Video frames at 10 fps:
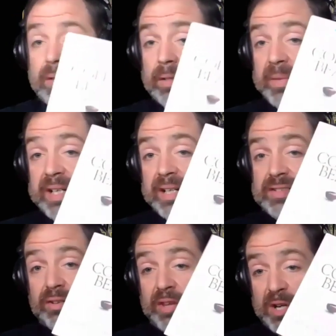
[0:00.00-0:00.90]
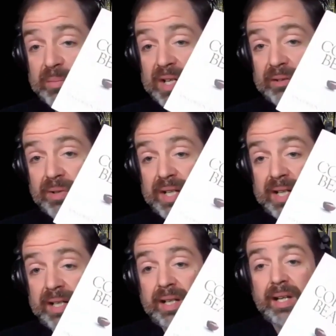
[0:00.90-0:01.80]
I mean, it's a thirty minute
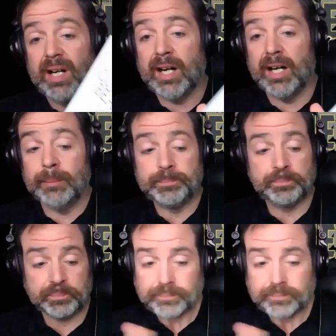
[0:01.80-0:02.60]
read. Um,